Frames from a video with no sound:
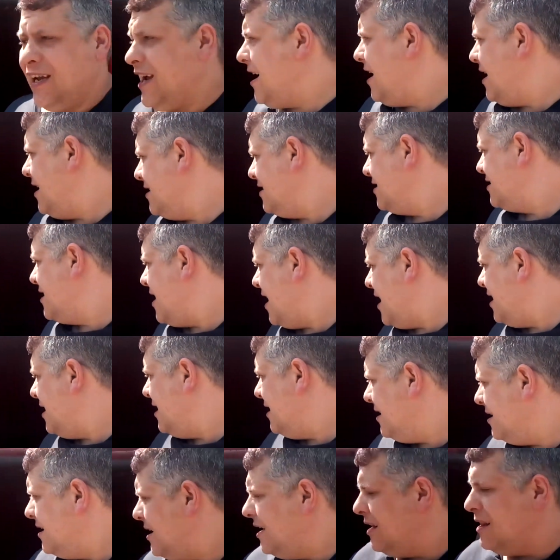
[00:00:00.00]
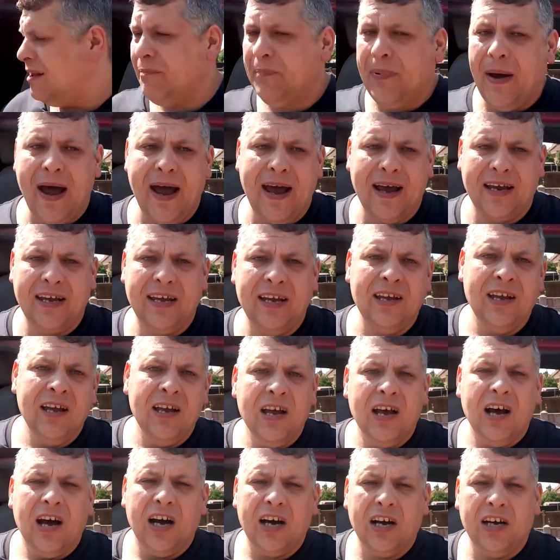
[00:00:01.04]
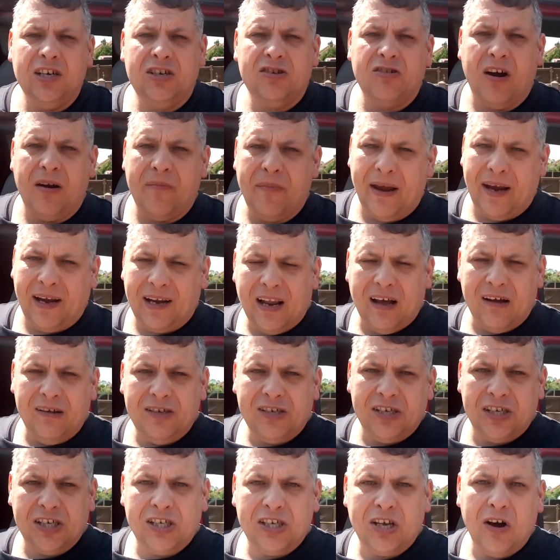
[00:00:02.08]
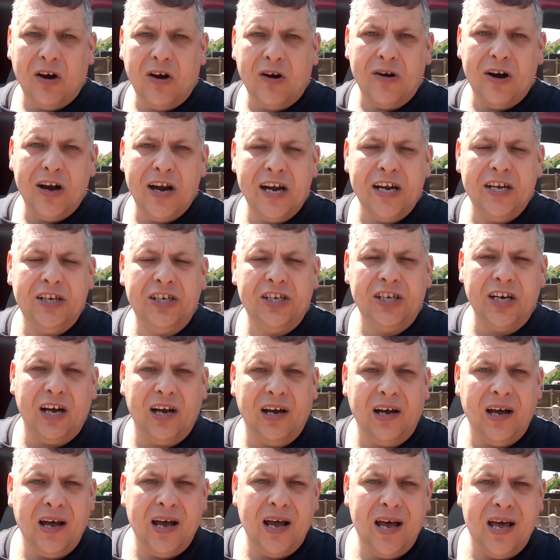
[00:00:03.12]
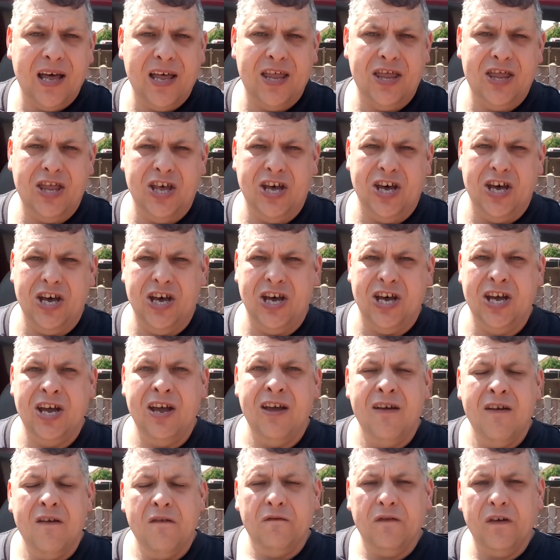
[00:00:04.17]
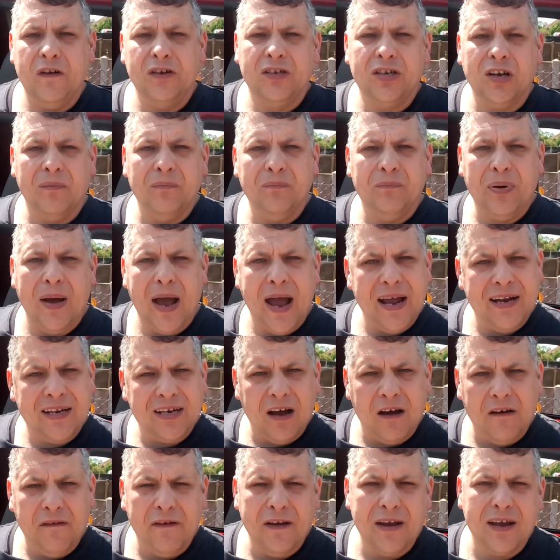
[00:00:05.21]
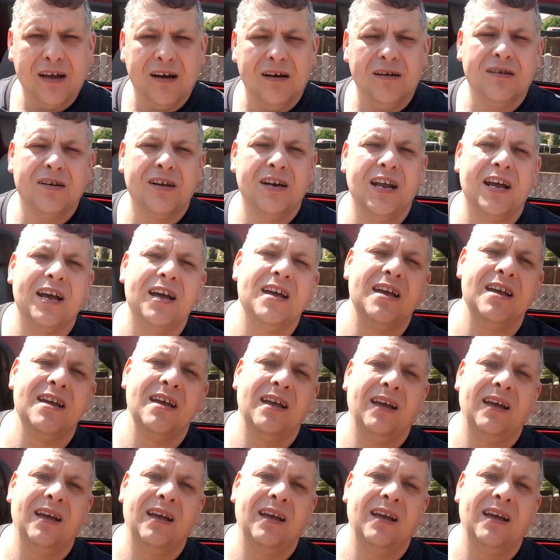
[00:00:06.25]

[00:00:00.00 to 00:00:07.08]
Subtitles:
And then in the back, I'm going to try and make loads of storage. The futon bed, I think I'm going to